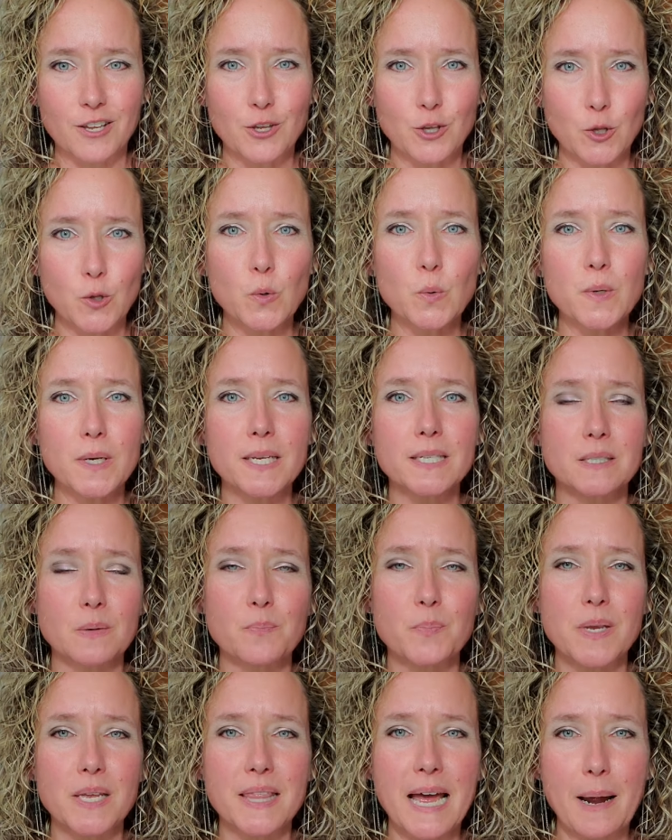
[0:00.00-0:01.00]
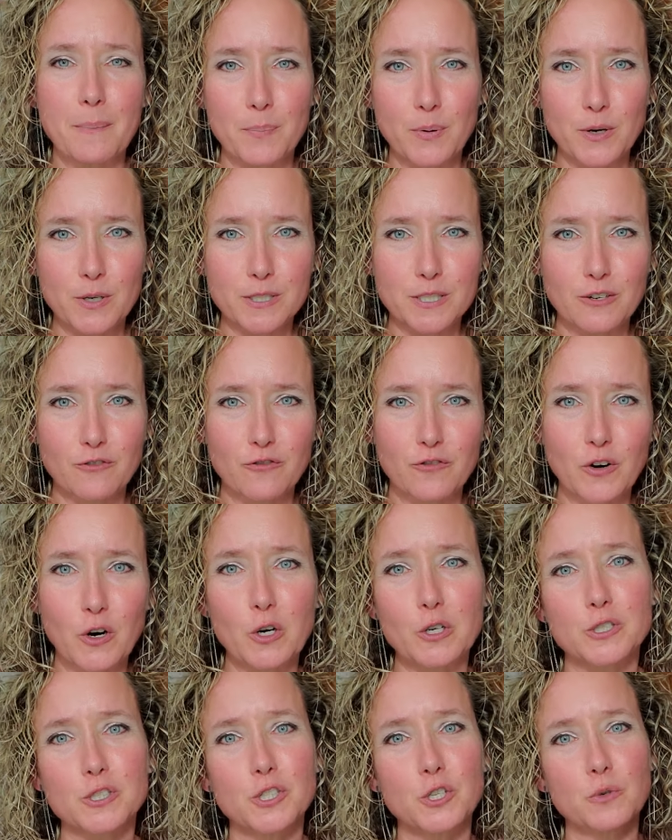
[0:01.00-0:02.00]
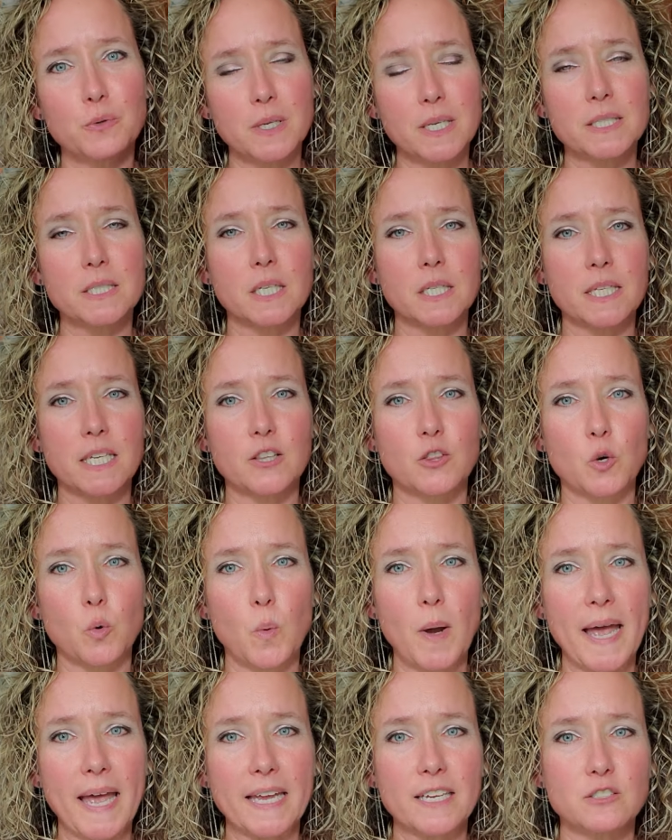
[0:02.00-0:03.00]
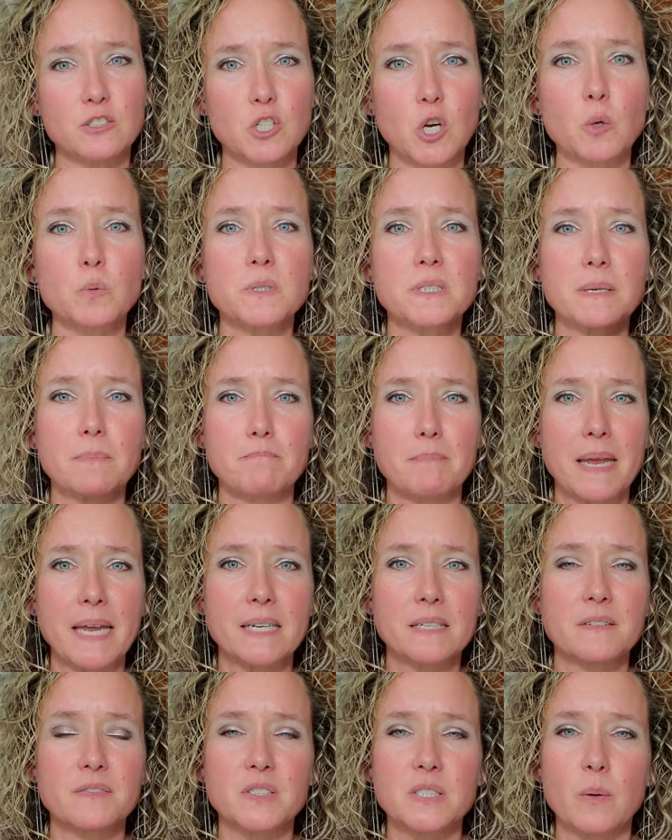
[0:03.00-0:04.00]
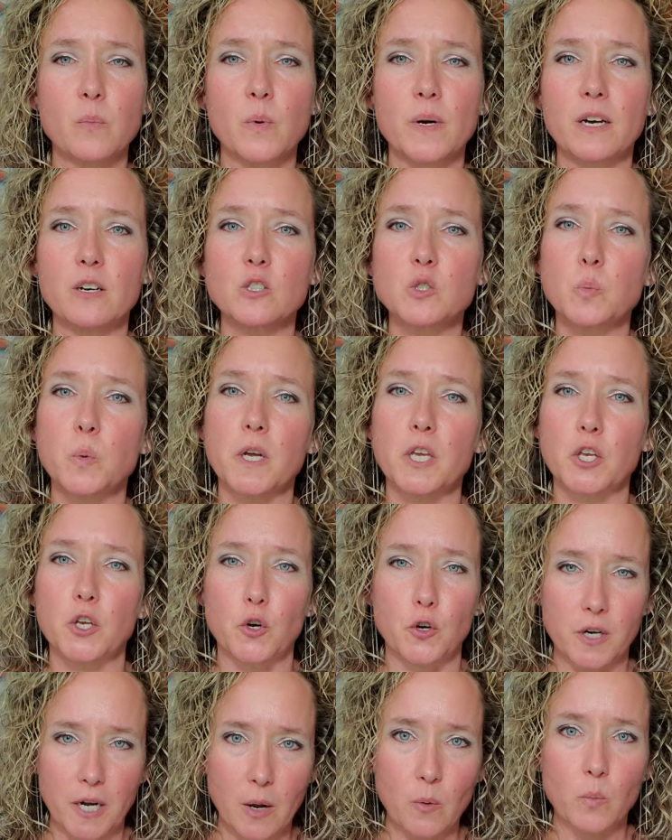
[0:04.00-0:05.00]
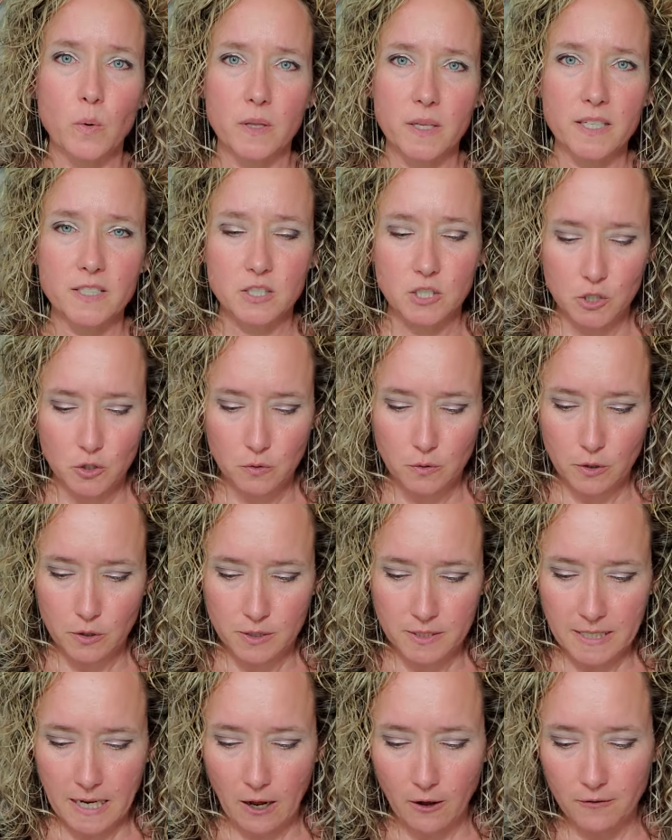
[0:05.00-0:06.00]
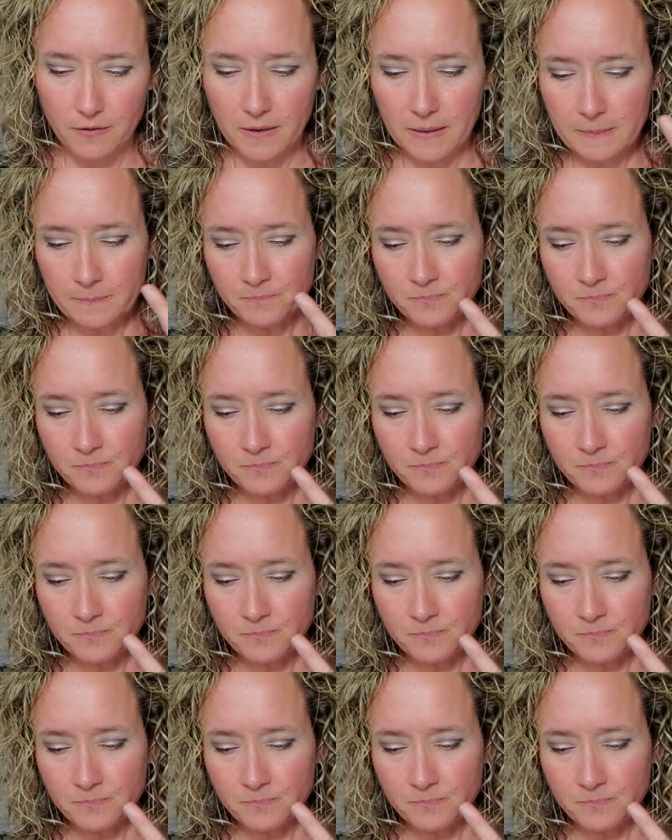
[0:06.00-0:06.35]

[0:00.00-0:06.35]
You need to be that person first. You need to lead the way. Don't demand of someone else what you're not willing to do yourself.